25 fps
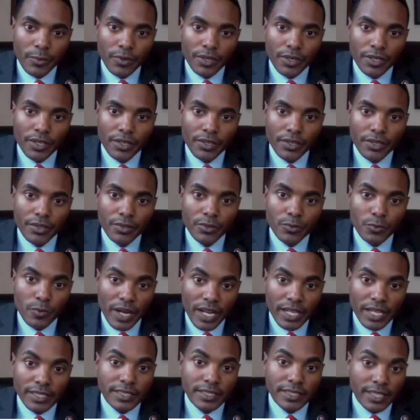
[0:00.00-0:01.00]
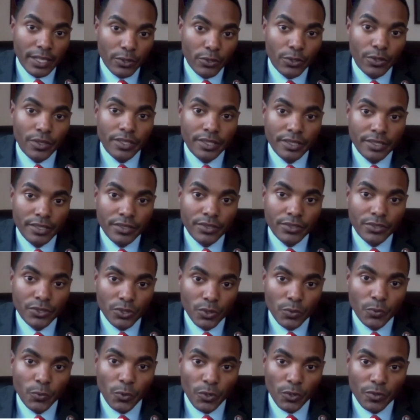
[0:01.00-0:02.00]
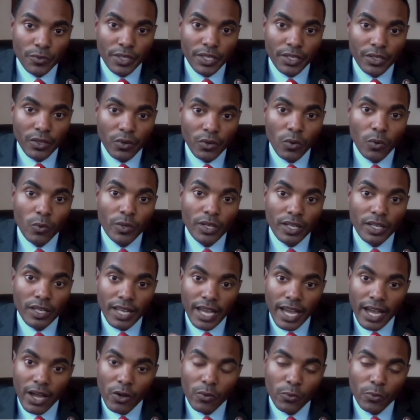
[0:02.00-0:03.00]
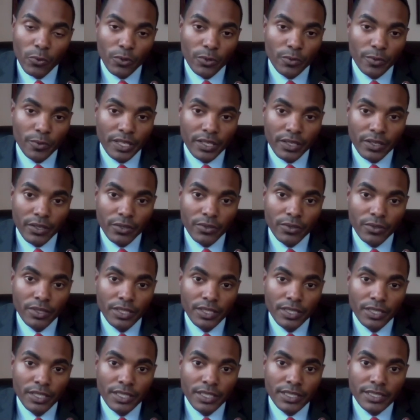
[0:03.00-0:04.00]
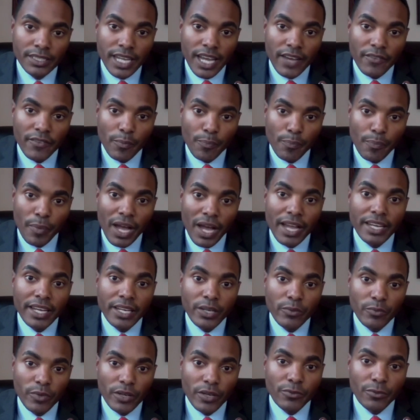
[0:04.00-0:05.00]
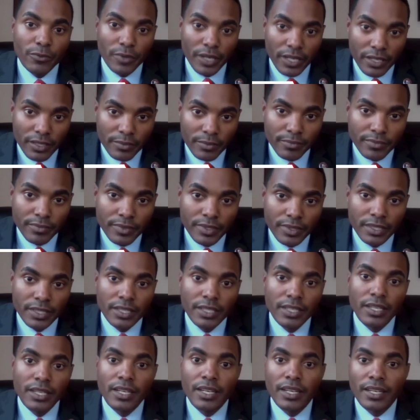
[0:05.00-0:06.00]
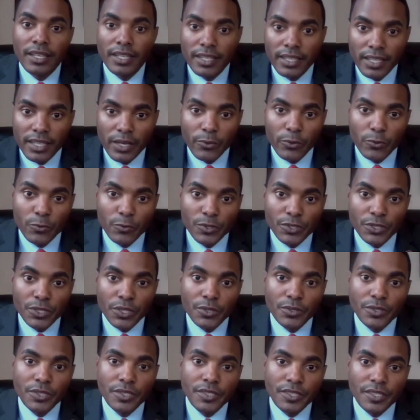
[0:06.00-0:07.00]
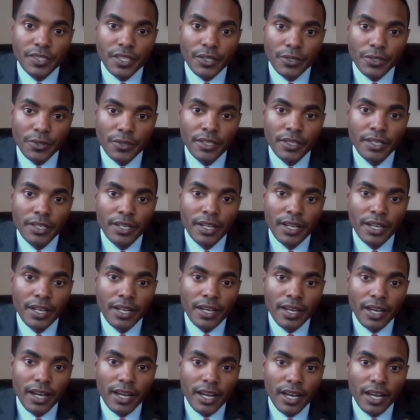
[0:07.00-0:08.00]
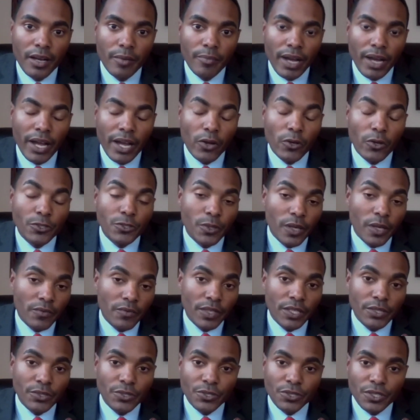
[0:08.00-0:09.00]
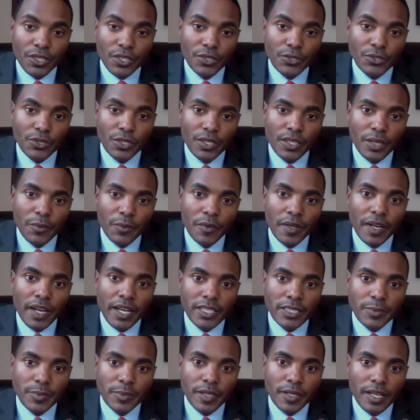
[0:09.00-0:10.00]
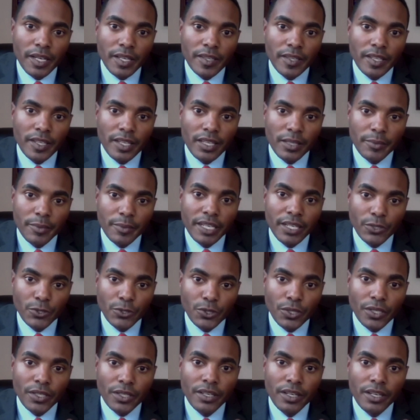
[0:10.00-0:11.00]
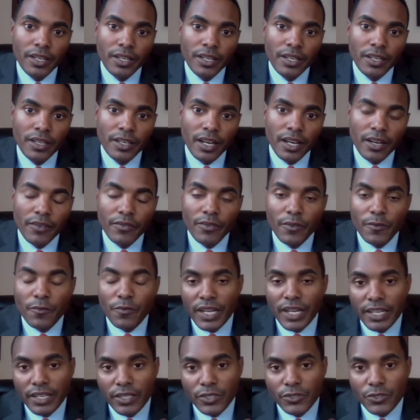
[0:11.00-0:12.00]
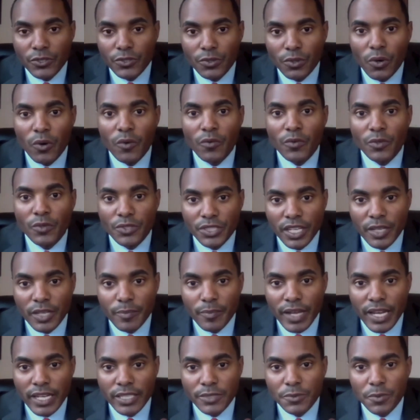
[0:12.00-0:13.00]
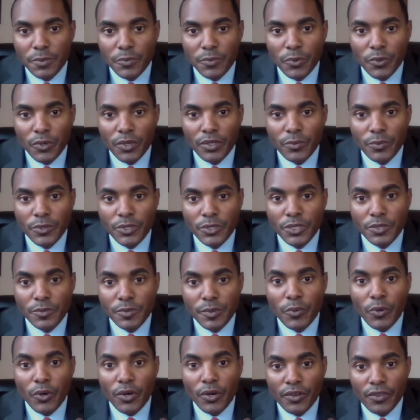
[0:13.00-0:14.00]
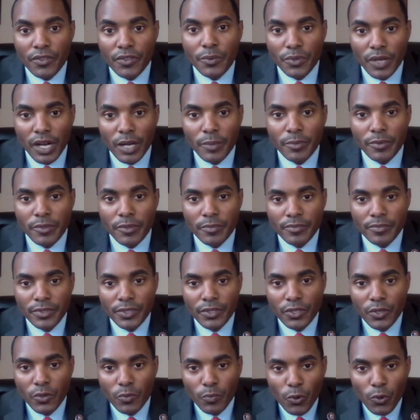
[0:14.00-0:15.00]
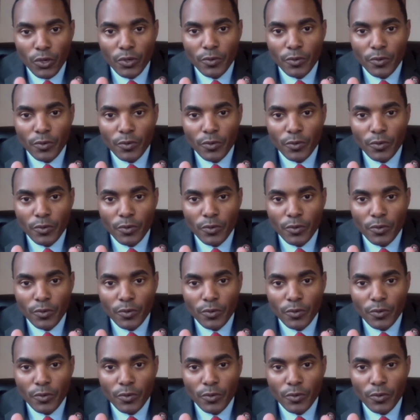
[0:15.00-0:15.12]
that would grant statehood to Puerto Rico or would allow Puerto Rico to have a binding referendum that would result in statehood. Um, I also have legislation that would expedite the elimination of the Financial Oversight Management Board, which has been part of the problem. You know,